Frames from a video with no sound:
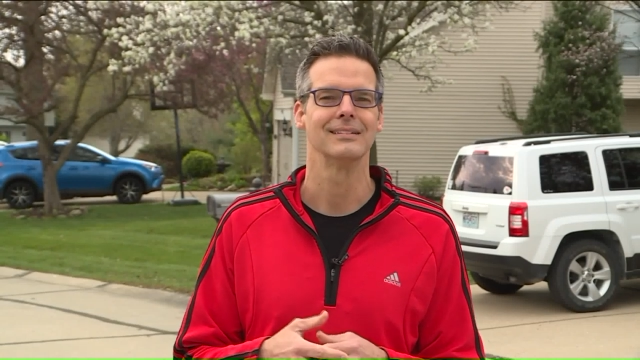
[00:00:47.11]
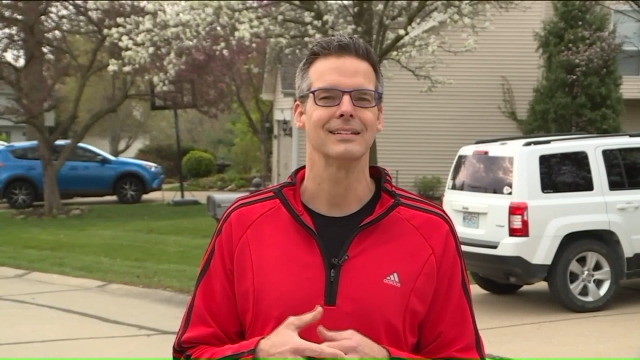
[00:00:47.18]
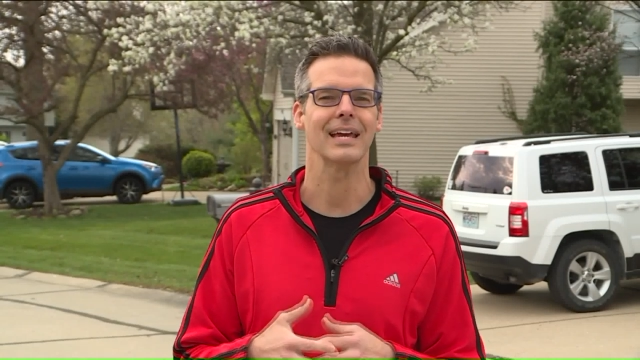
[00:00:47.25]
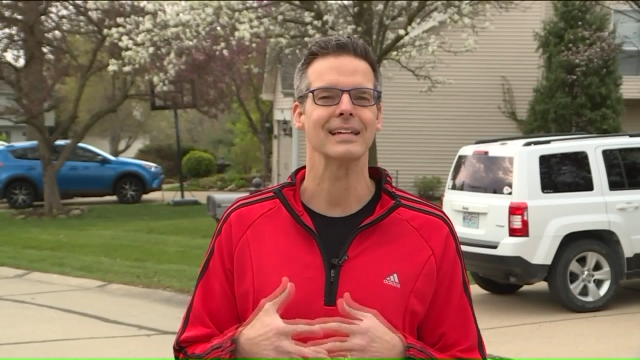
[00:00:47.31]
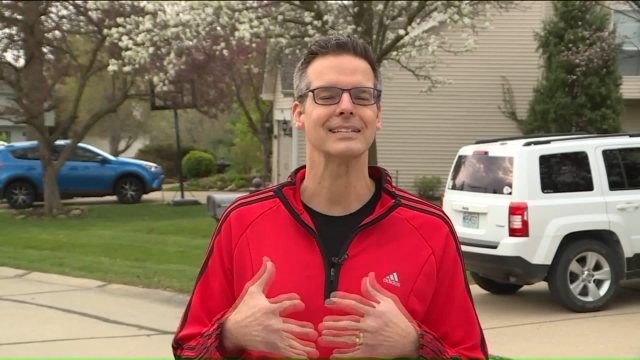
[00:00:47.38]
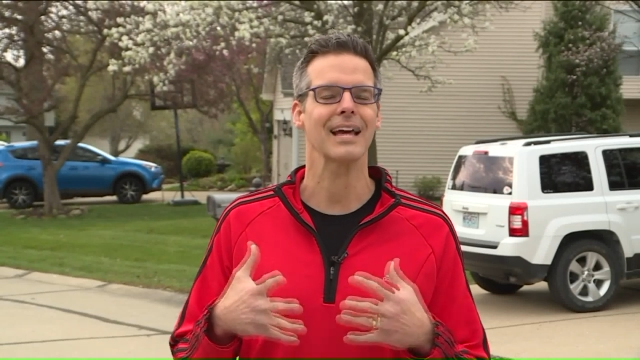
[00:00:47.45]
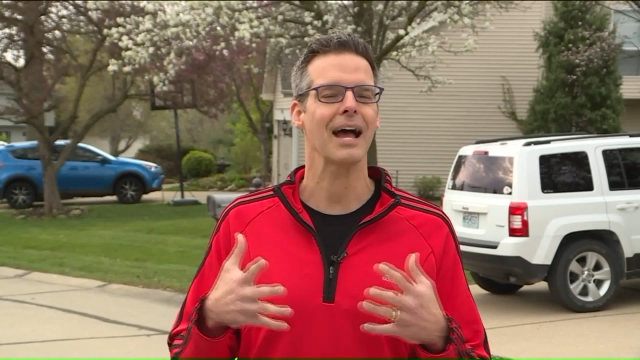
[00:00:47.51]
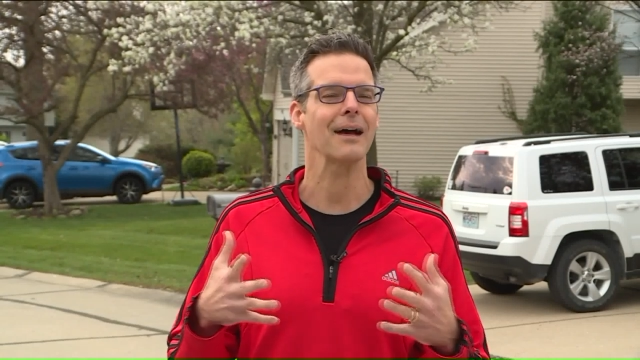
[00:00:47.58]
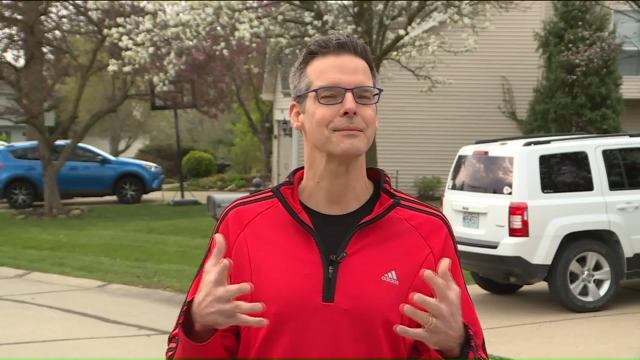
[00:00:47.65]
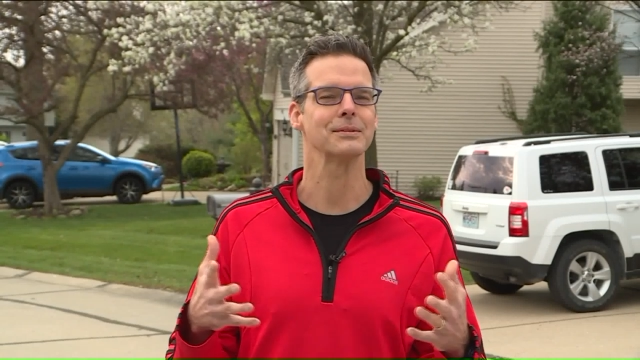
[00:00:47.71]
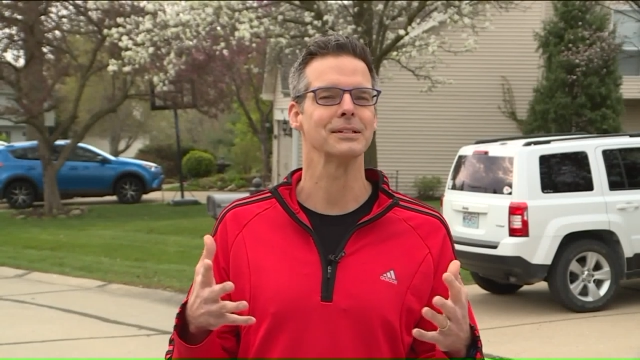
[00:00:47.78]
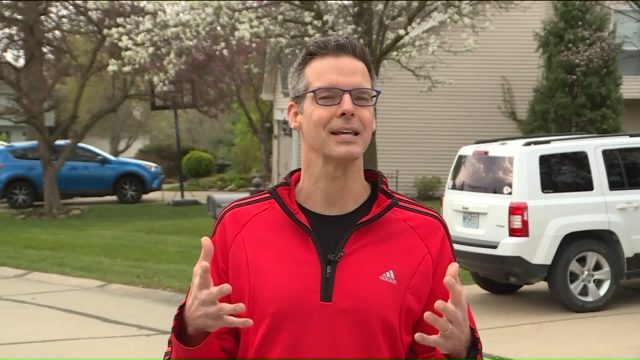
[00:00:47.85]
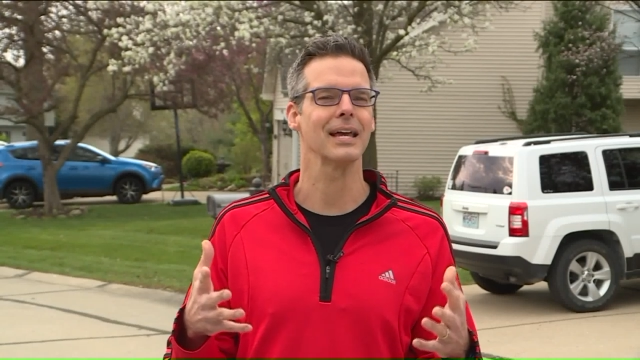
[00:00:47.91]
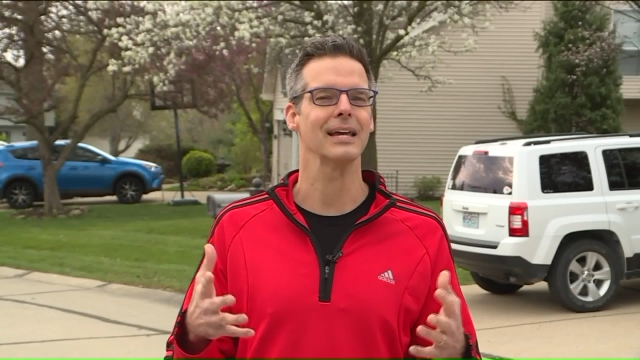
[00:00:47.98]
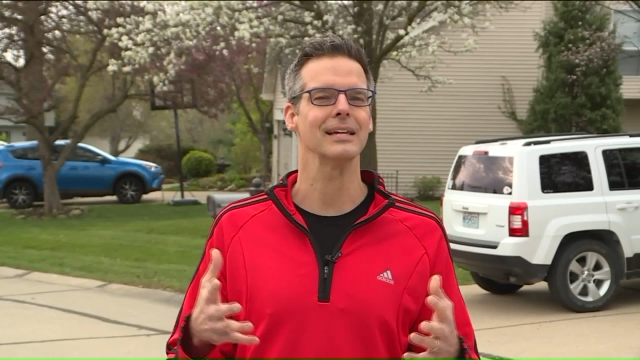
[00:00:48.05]
Take time
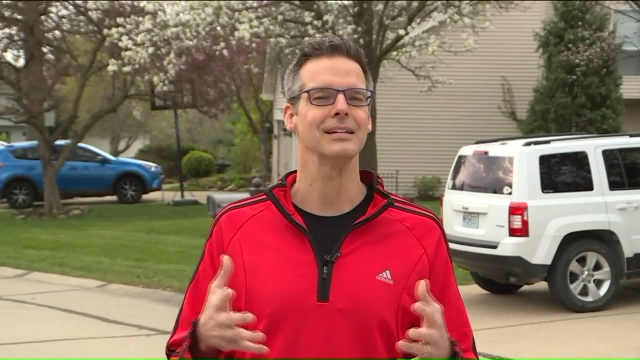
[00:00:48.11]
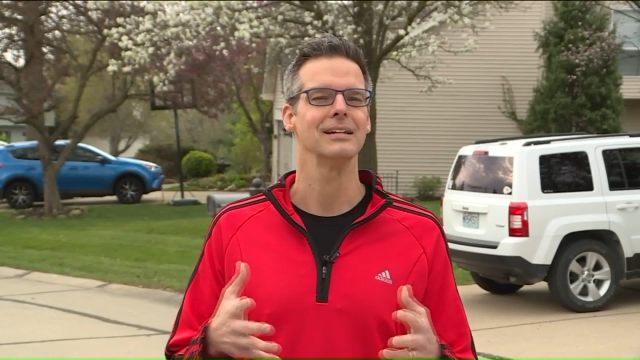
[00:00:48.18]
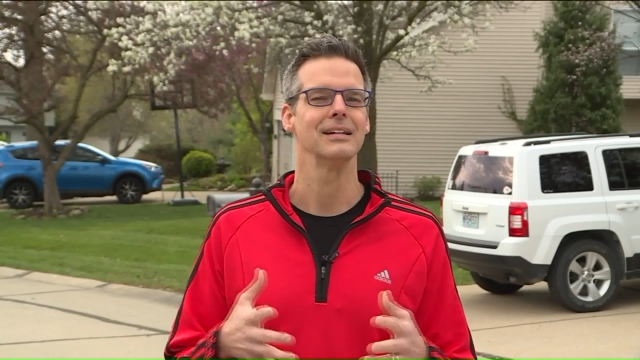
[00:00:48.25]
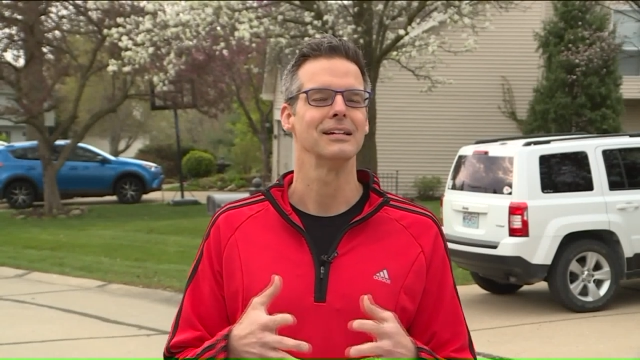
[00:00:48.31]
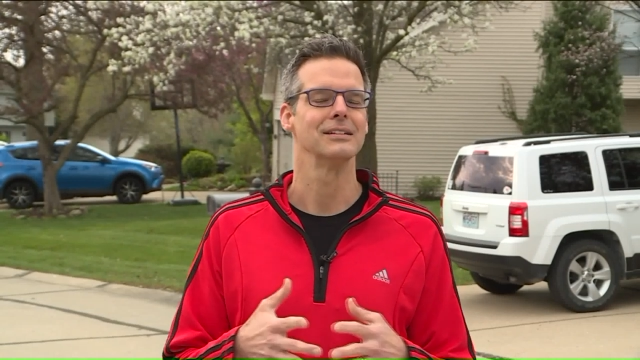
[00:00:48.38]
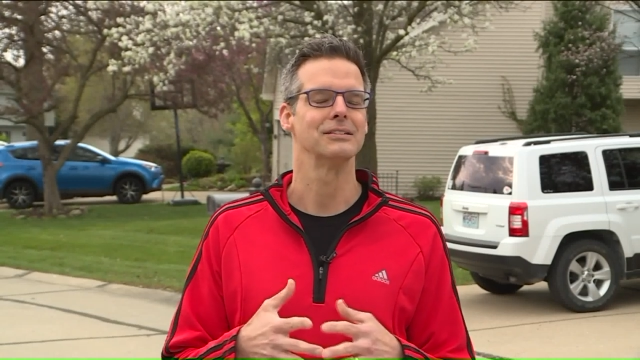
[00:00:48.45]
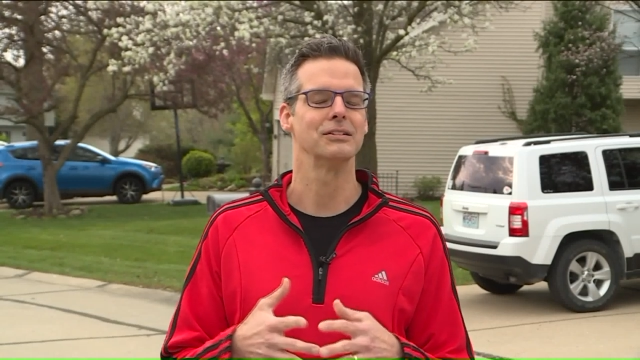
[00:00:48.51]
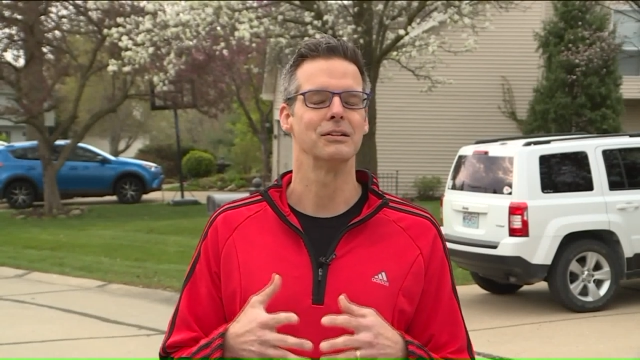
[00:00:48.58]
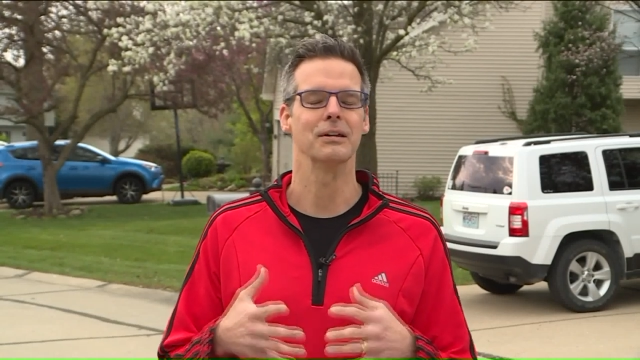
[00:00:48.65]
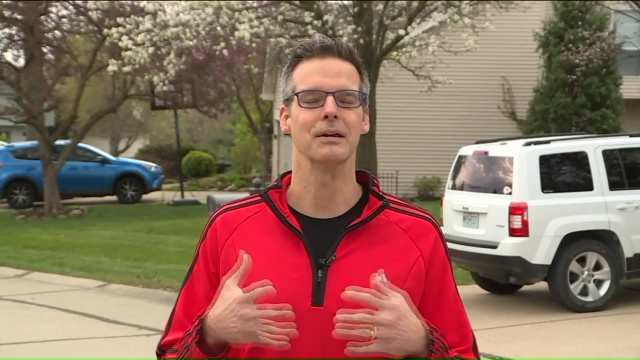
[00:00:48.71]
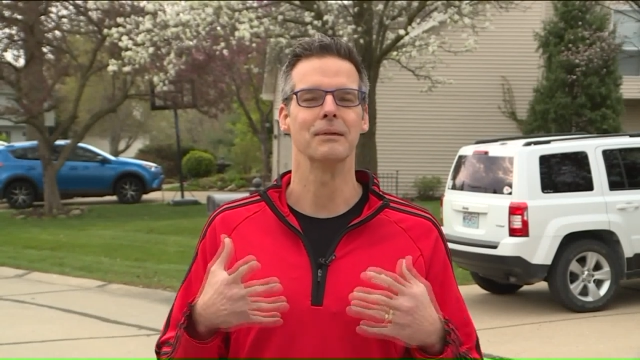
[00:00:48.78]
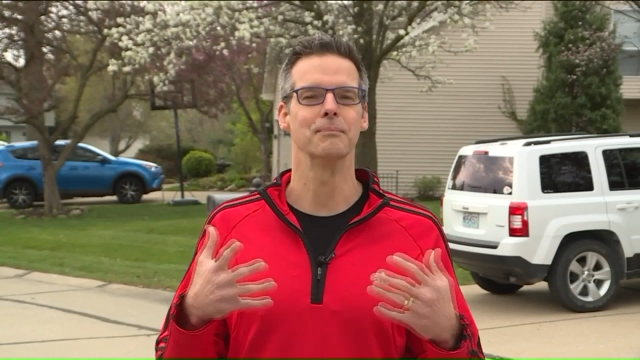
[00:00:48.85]
today to